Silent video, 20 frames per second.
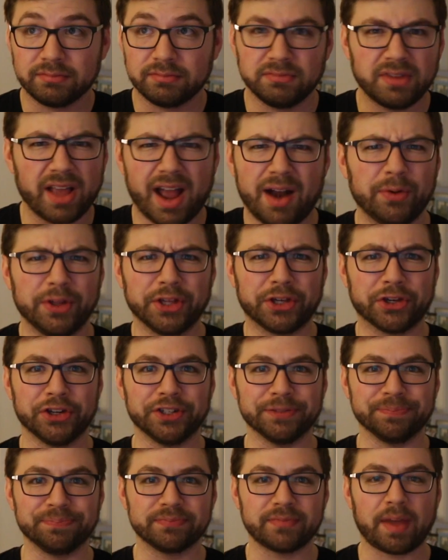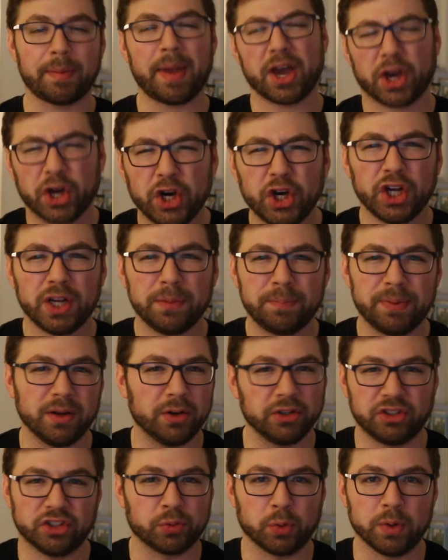No, I really couldn't. I mean, I could, but
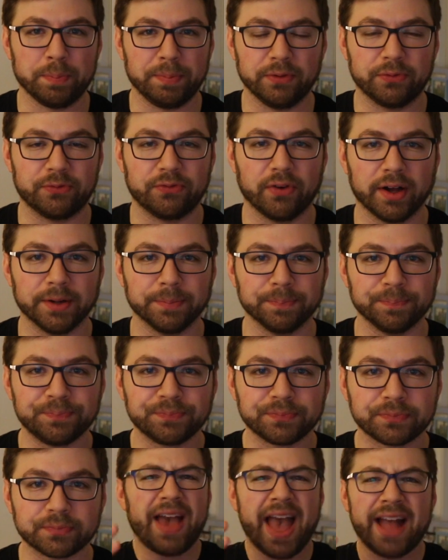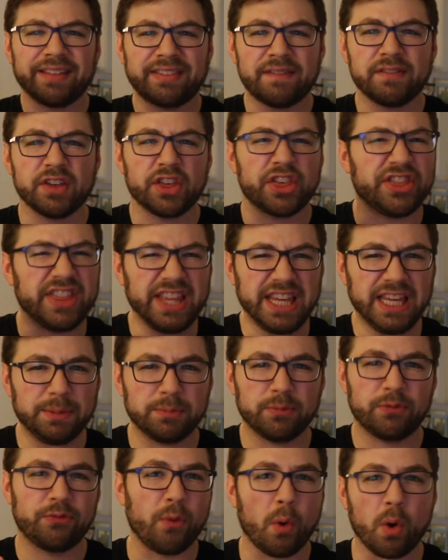it just wouldn't be fun. If I had to have a
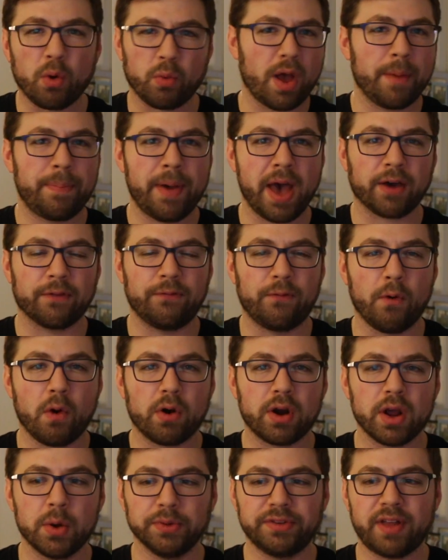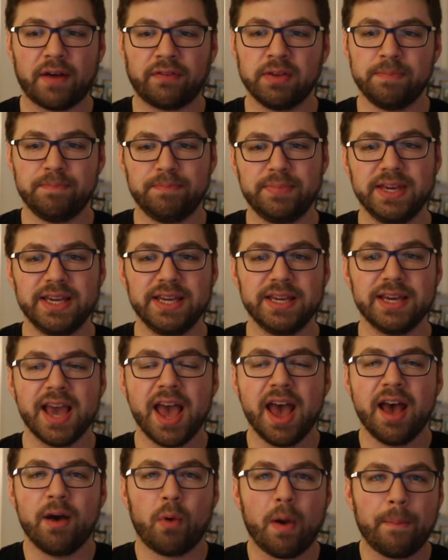theme for Webpack 4, it would definitely
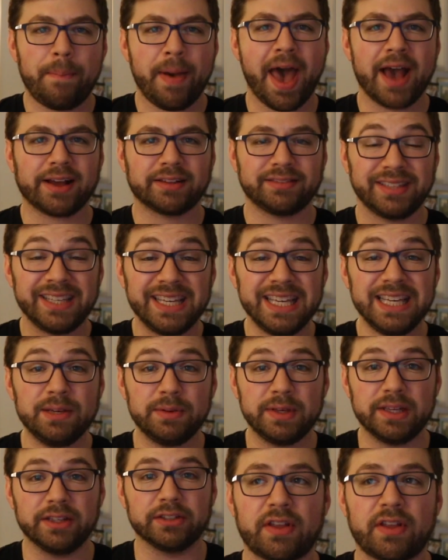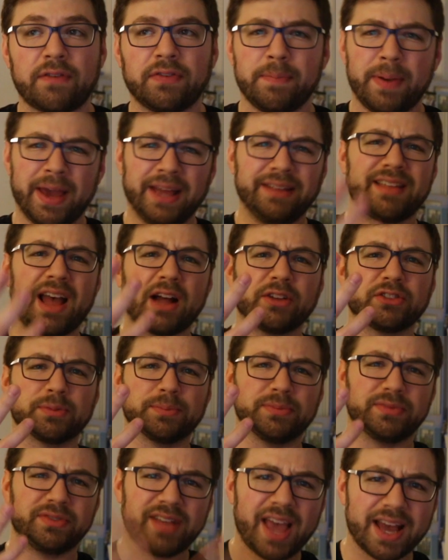be Webpack team definitely paying down
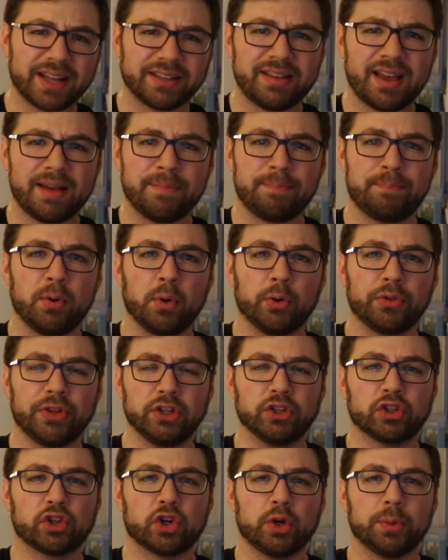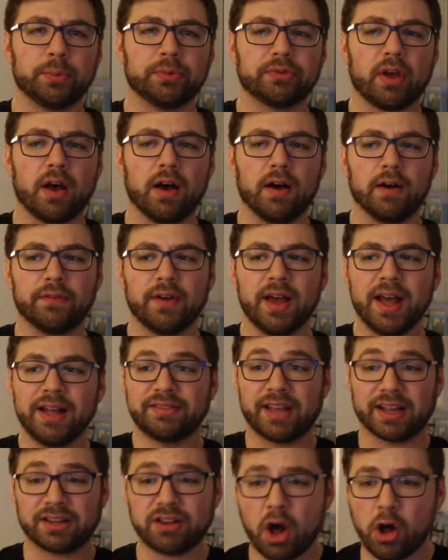some tech debt, both in terms of
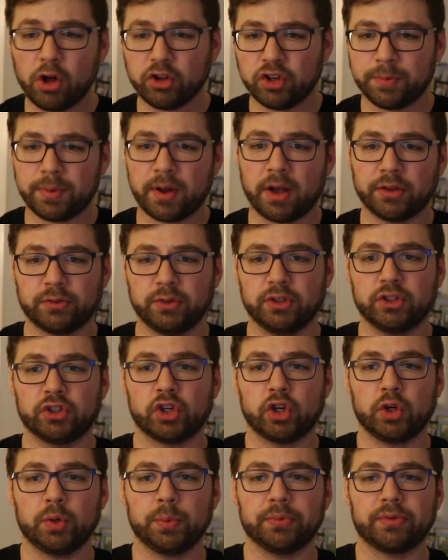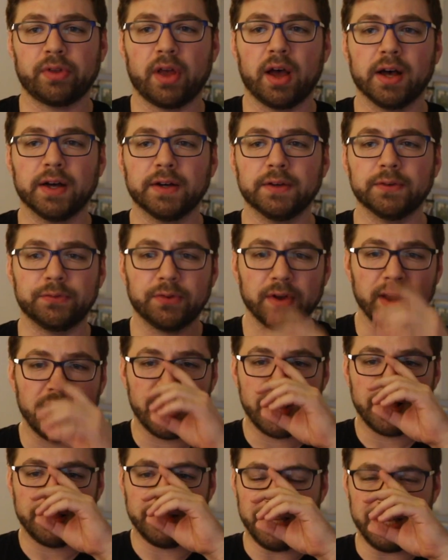technology, but also in terms of
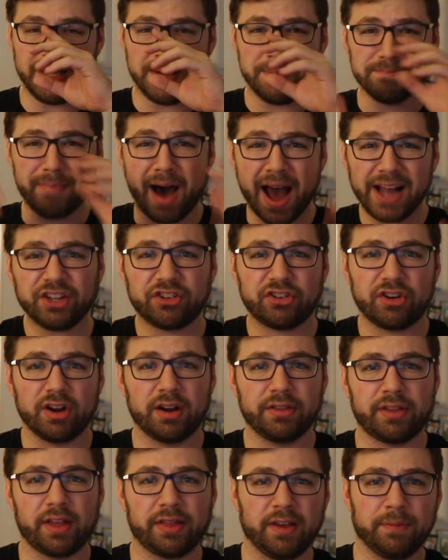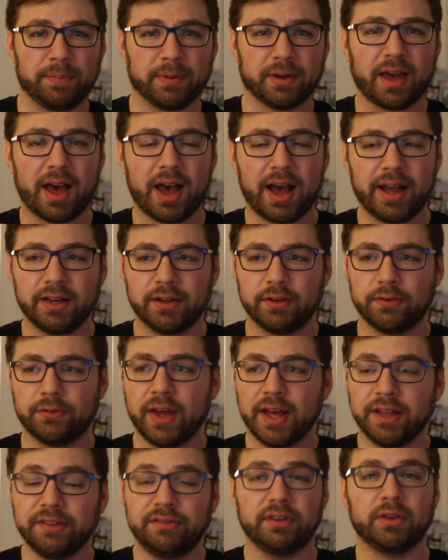the mindshare that they've been kind
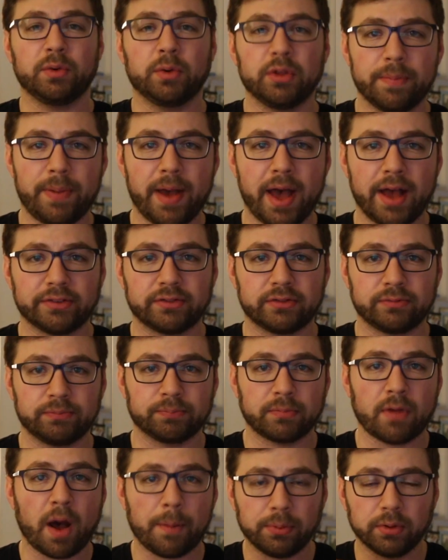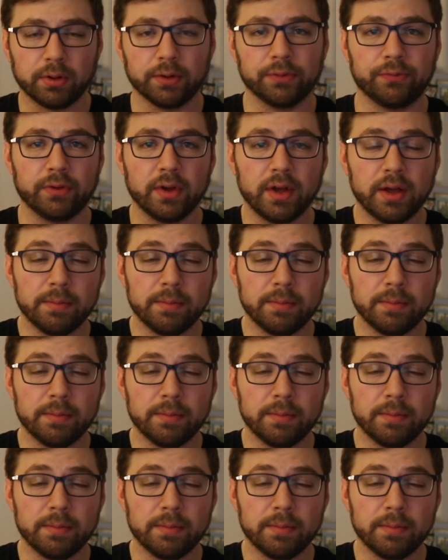of dealing with the past couple of